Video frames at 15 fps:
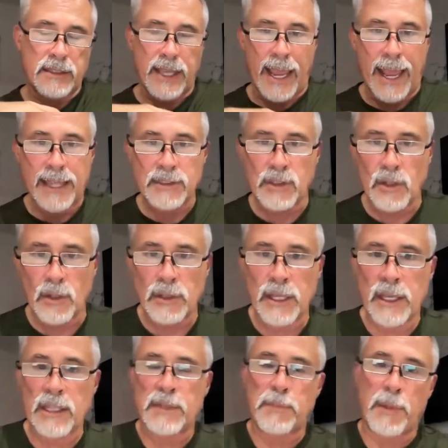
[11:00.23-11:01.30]
canceled
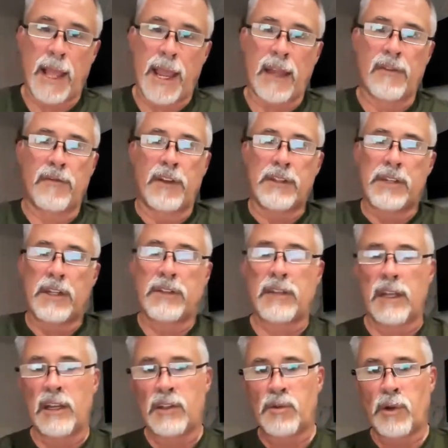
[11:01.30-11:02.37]
his planned visit
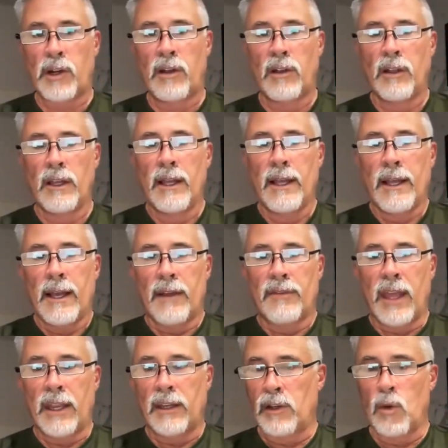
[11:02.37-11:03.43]
to Israel.
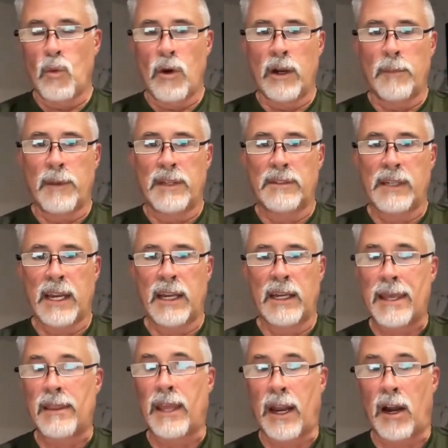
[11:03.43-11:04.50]
They don't want to be
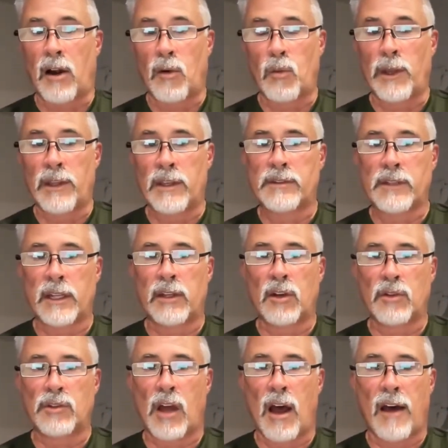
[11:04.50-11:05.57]
seen there when this thing
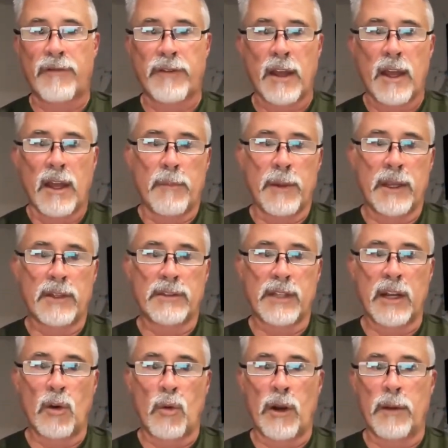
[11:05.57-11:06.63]
goes off because
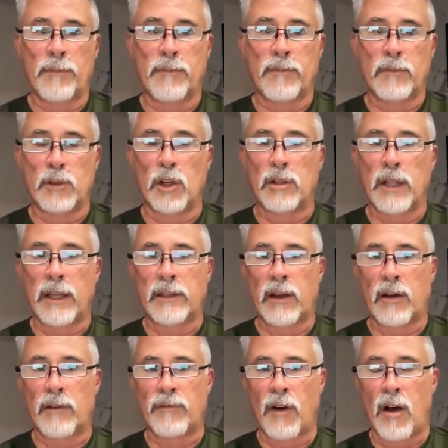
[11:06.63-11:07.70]
they don't want to look like
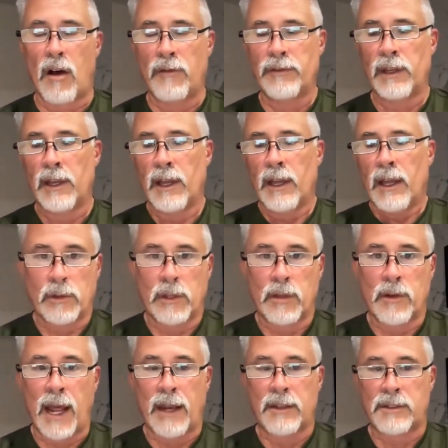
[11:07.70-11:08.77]
they're involved. The
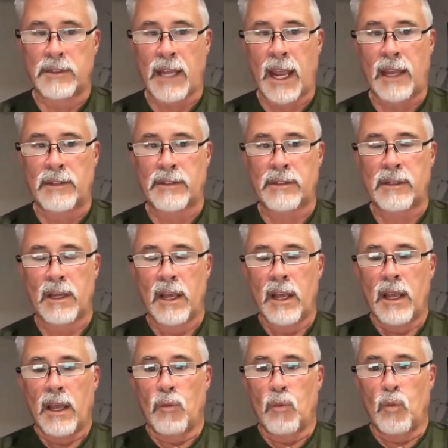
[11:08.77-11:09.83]
United States
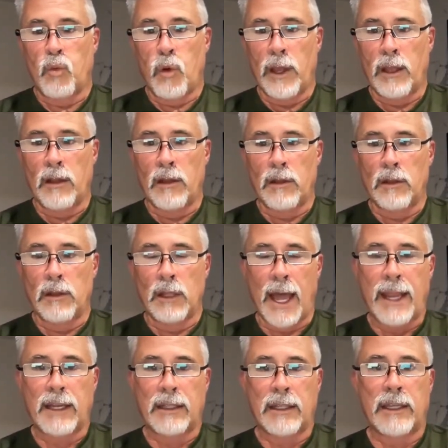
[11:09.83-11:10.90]
will
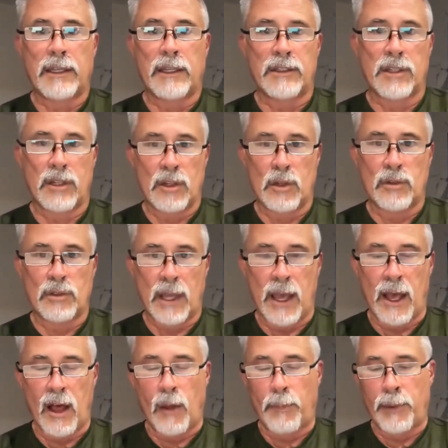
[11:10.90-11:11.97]
likely continue to
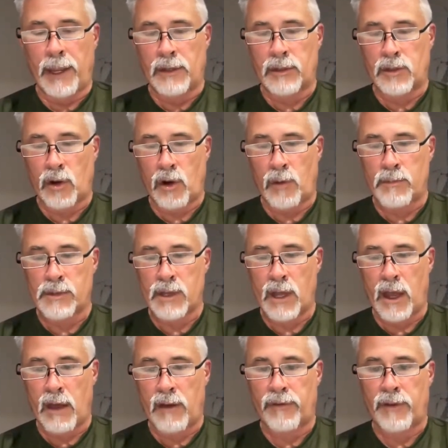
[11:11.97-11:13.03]
help in terms
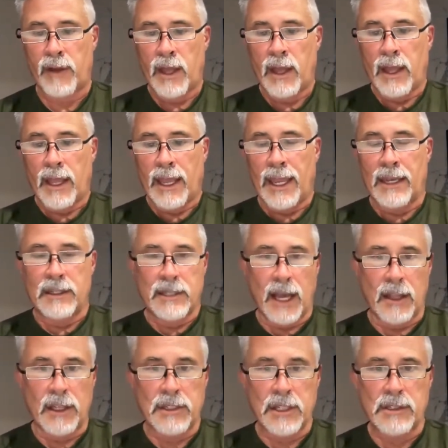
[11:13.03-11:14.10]
of
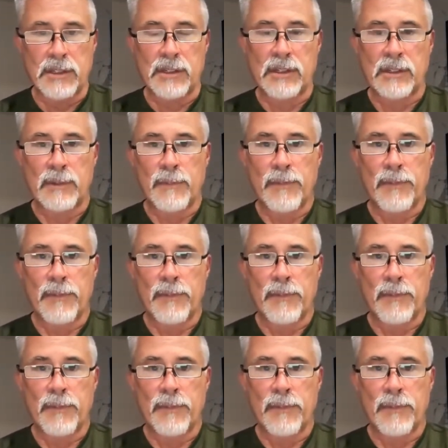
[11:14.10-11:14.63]
intelligence,